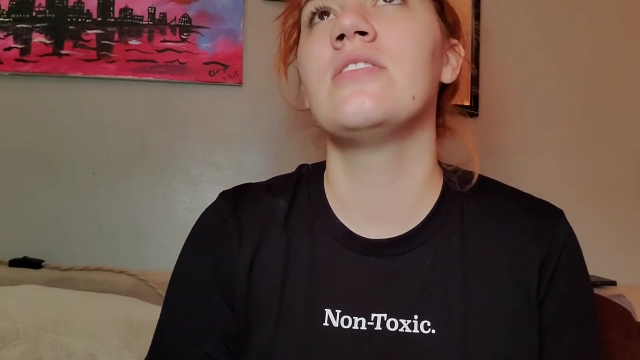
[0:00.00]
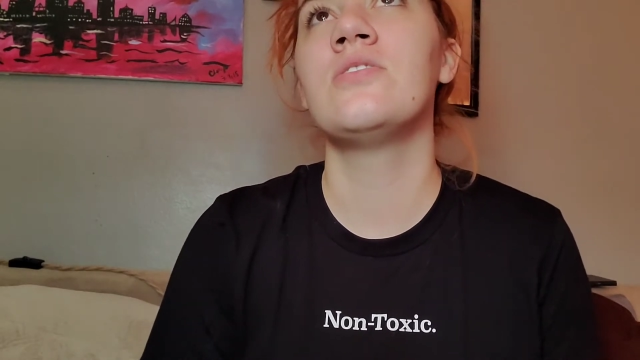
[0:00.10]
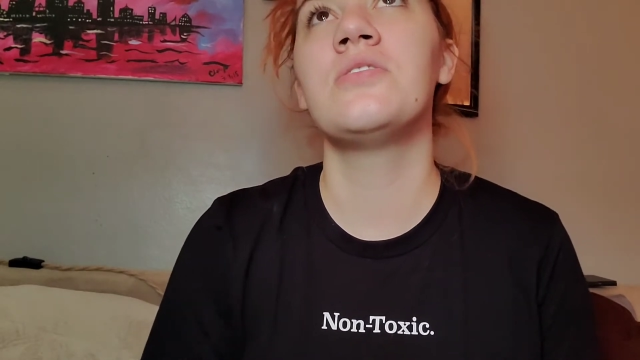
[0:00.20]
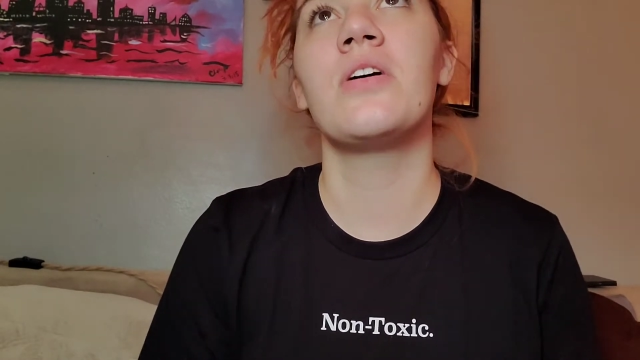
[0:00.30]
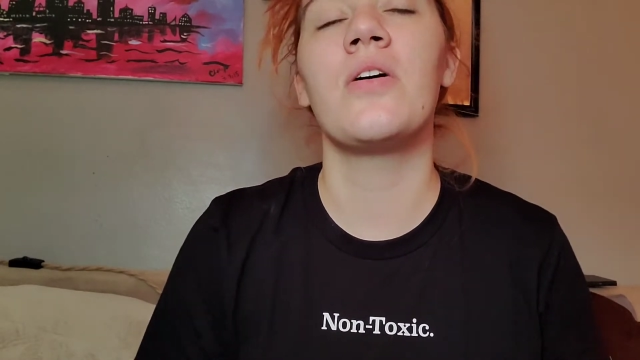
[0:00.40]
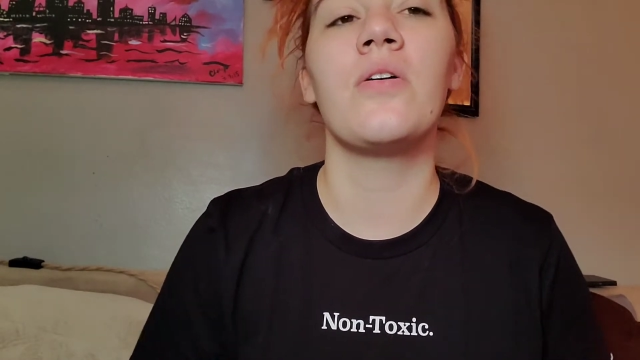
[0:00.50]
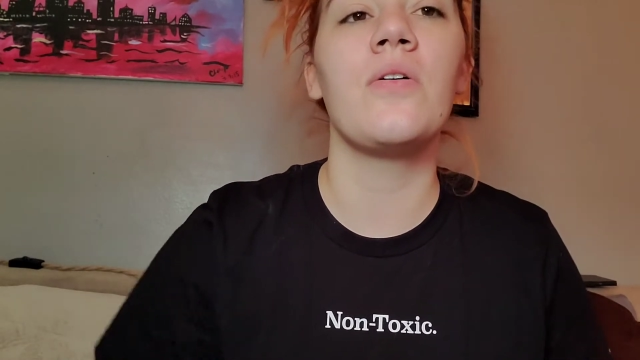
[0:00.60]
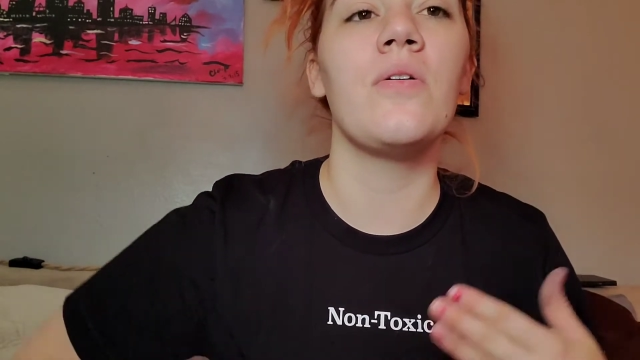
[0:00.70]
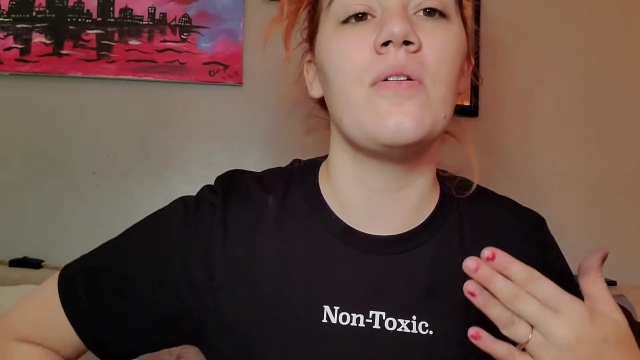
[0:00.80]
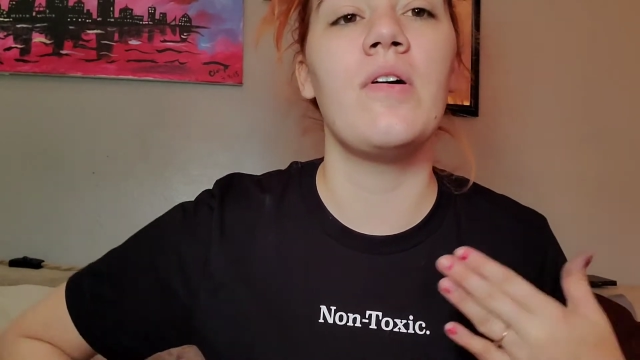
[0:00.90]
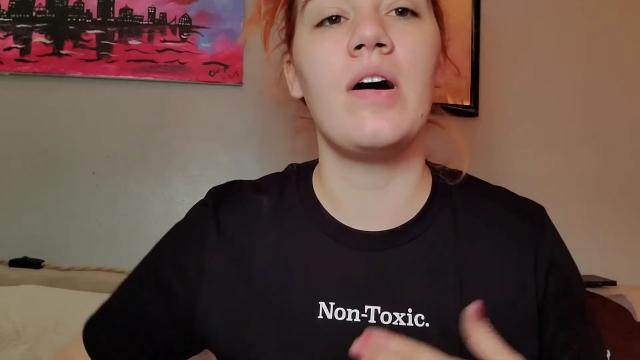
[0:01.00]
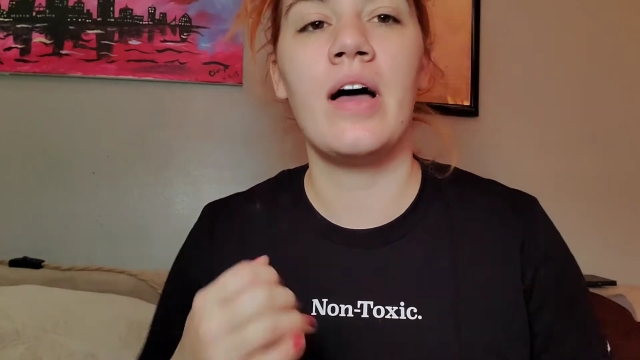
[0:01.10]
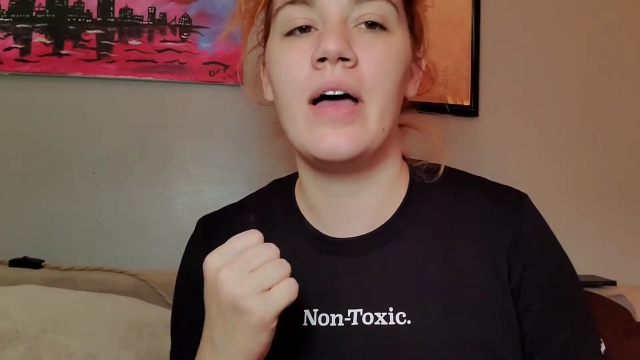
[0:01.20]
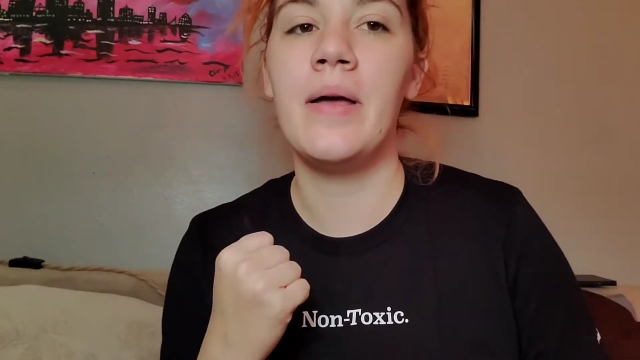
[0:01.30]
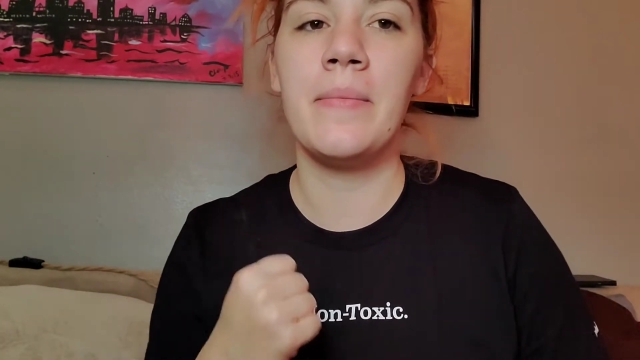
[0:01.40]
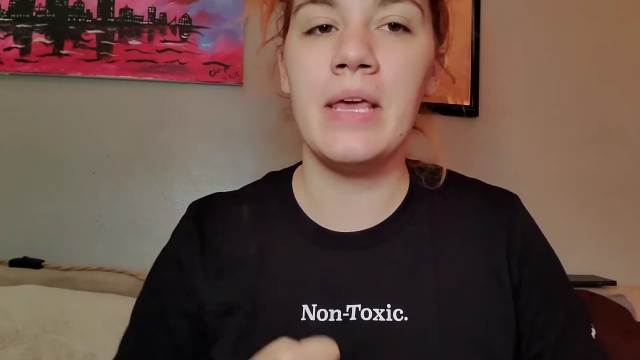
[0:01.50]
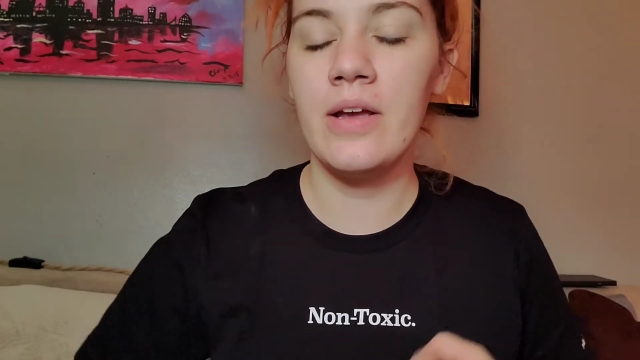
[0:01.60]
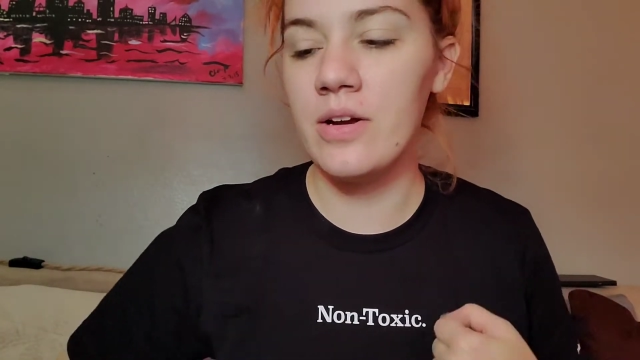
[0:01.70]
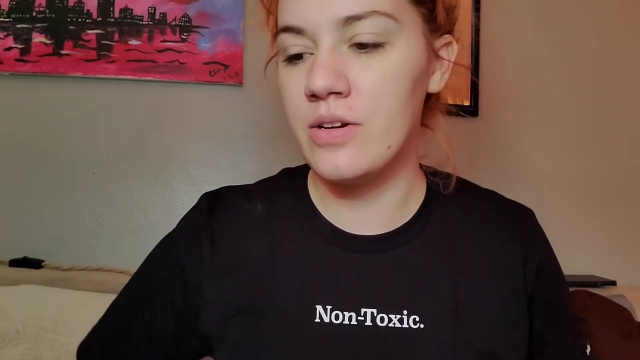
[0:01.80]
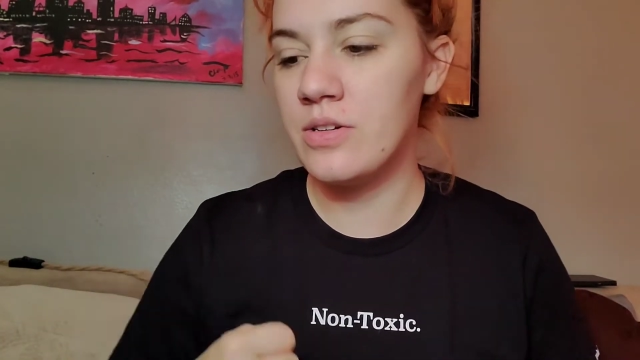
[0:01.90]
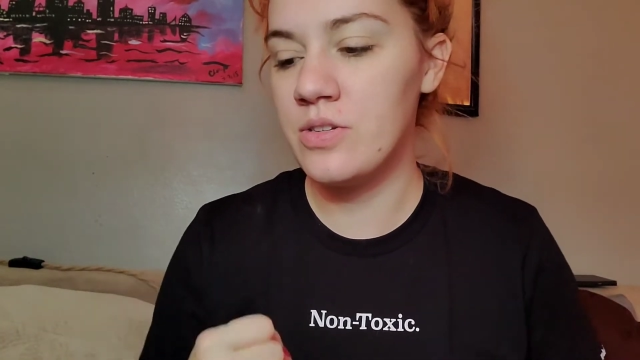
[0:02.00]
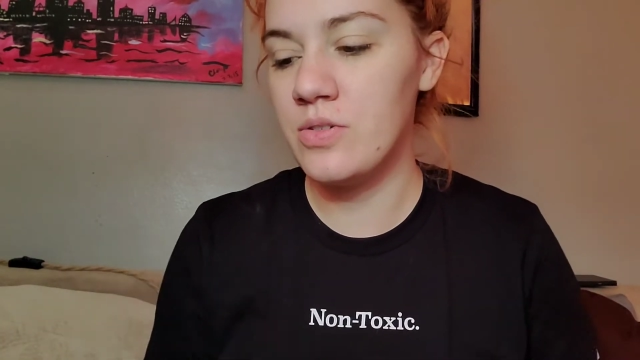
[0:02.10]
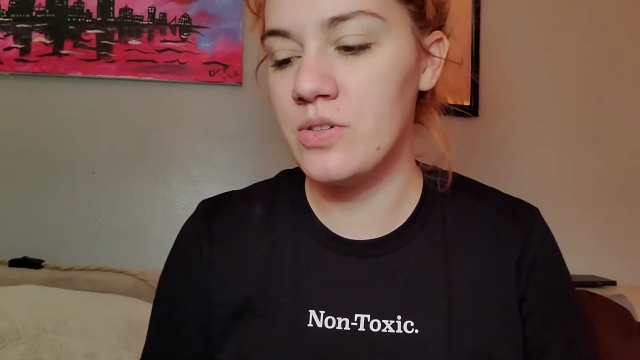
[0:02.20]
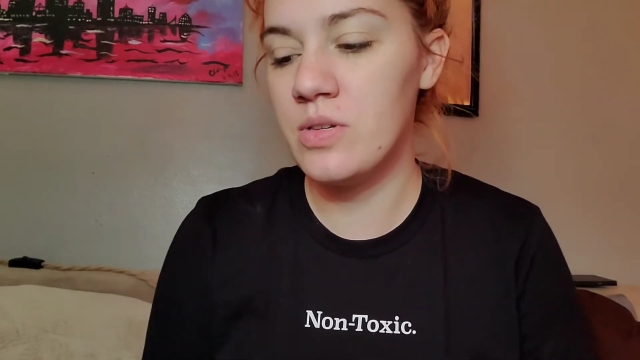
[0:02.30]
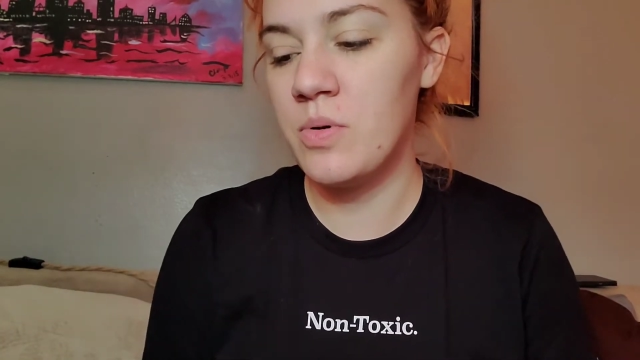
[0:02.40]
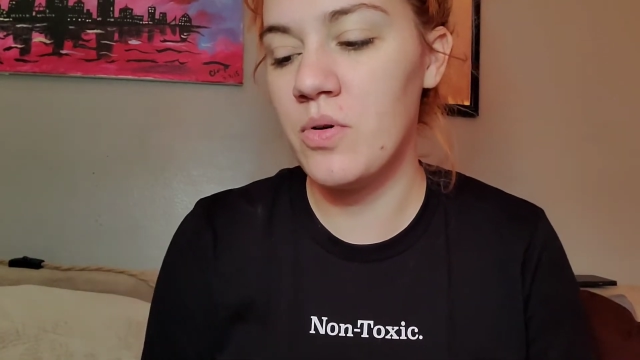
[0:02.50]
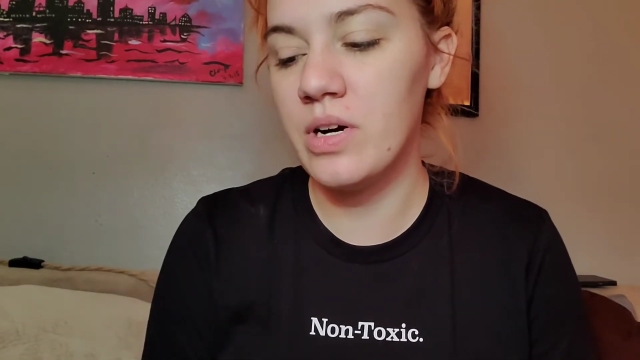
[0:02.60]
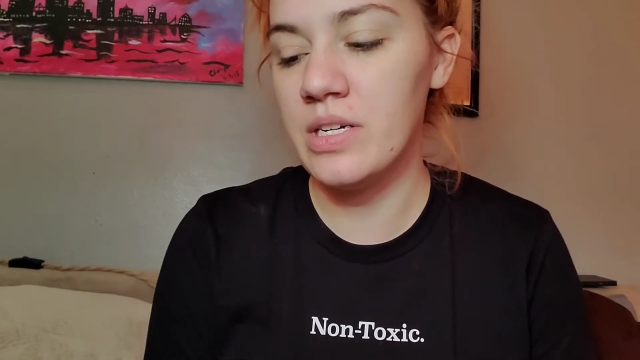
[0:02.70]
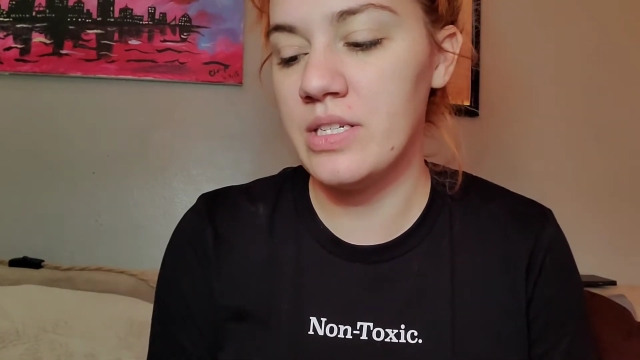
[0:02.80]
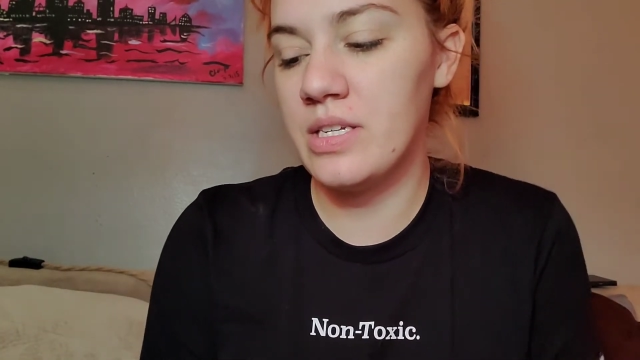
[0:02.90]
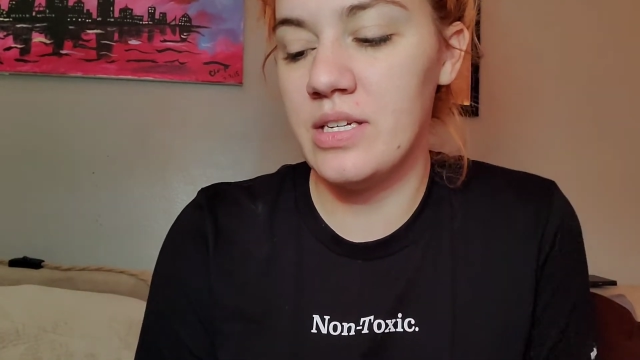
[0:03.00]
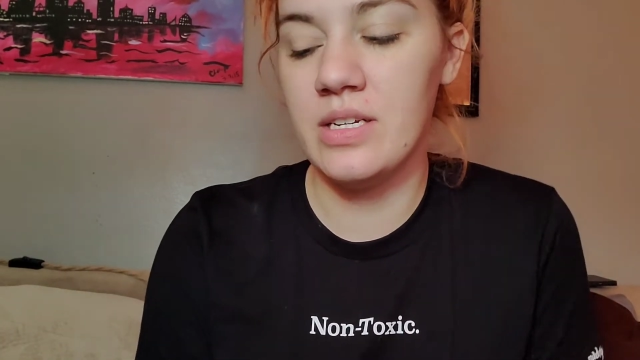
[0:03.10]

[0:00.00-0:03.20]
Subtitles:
so I am here to support